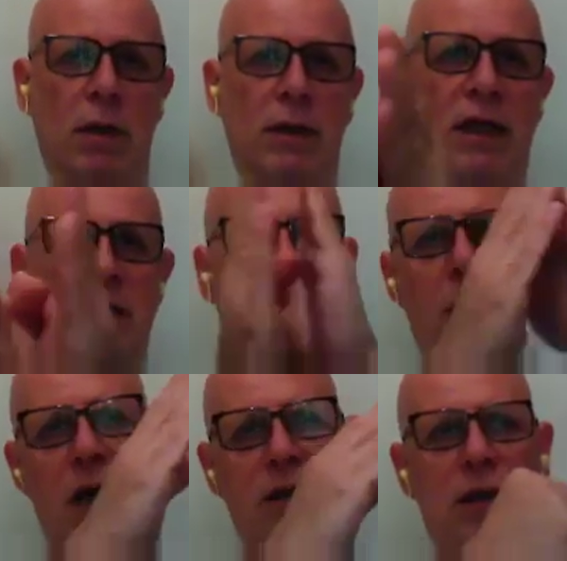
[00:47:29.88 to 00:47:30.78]
Doesn't
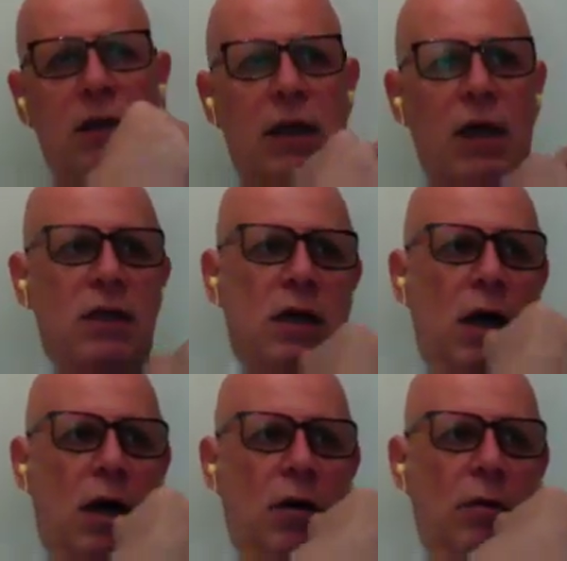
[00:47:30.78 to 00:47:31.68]
matter is
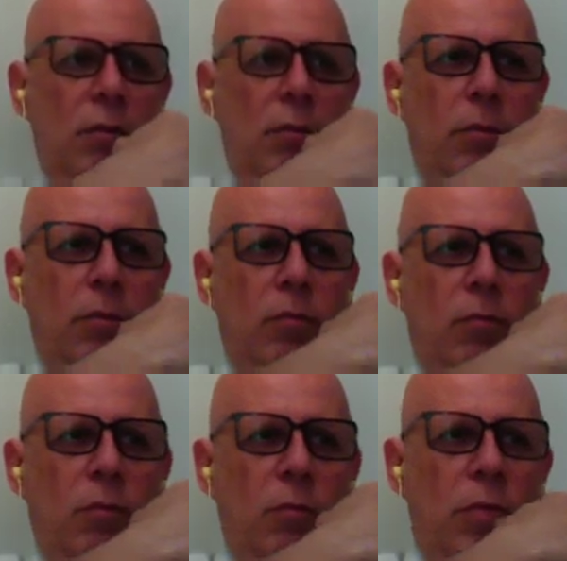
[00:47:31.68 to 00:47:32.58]

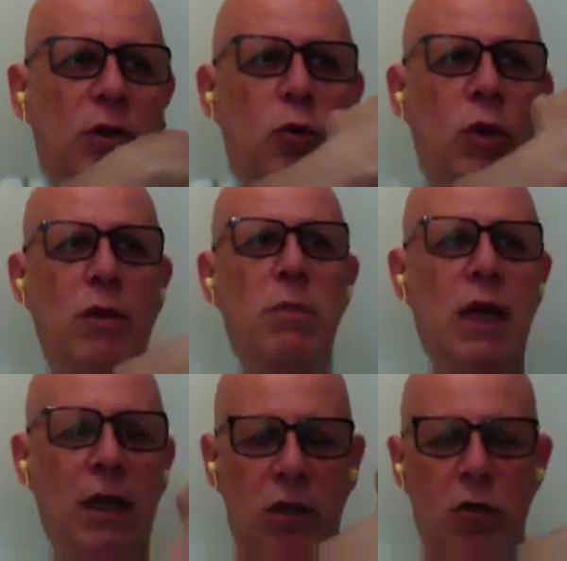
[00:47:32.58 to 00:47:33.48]
between me
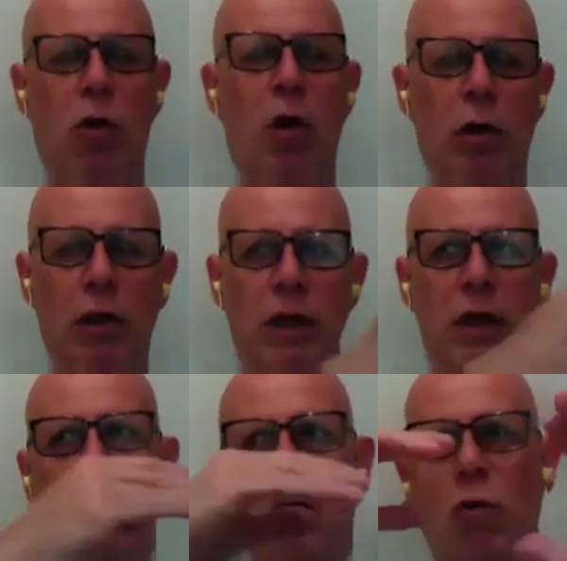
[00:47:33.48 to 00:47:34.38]
and you
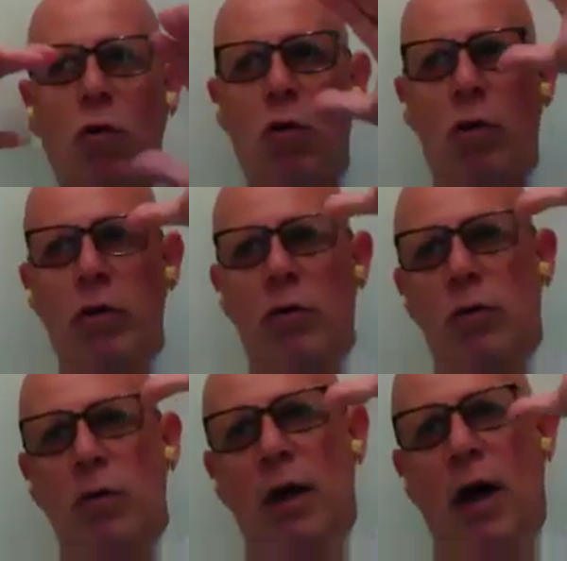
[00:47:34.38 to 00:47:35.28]
only or
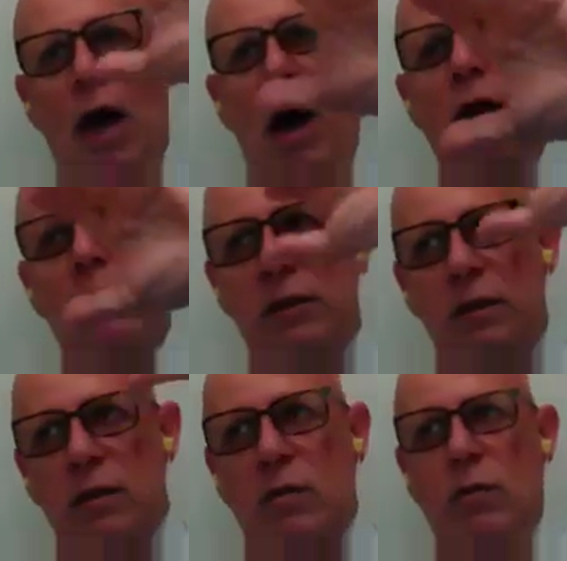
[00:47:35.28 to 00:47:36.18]

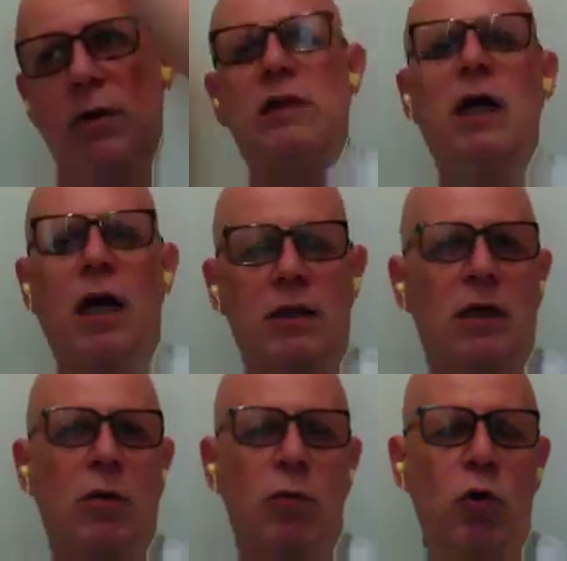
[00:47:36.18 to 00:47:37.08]
us inside the
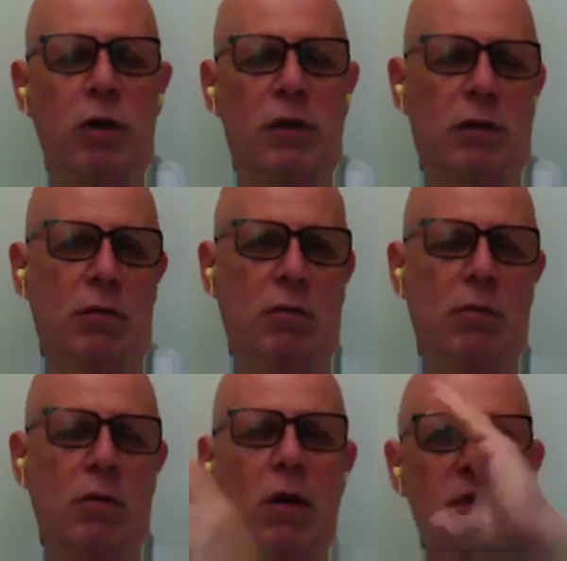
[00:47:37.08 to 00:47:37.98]
community.
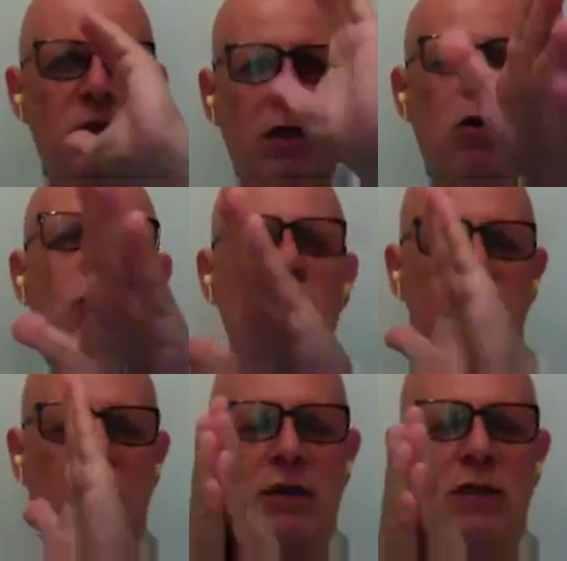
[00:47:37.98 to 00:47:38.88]
The
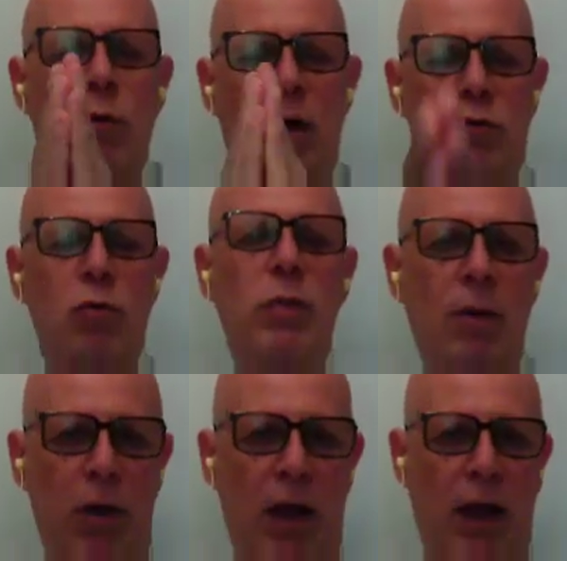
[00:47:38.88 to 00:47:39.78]
newest are the one to be
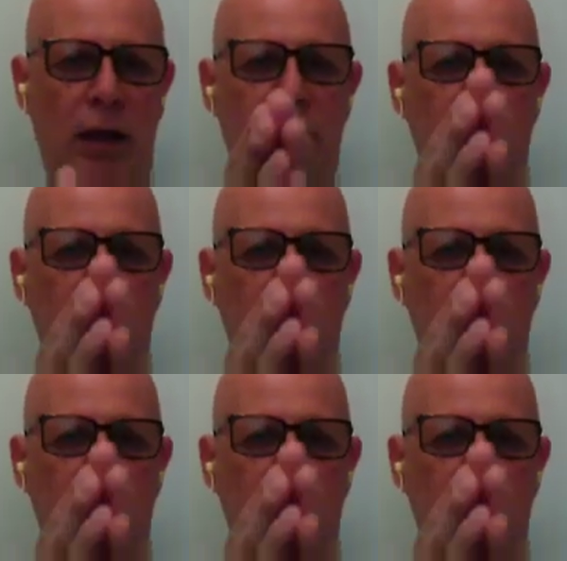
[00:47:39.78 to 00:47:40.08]
applied.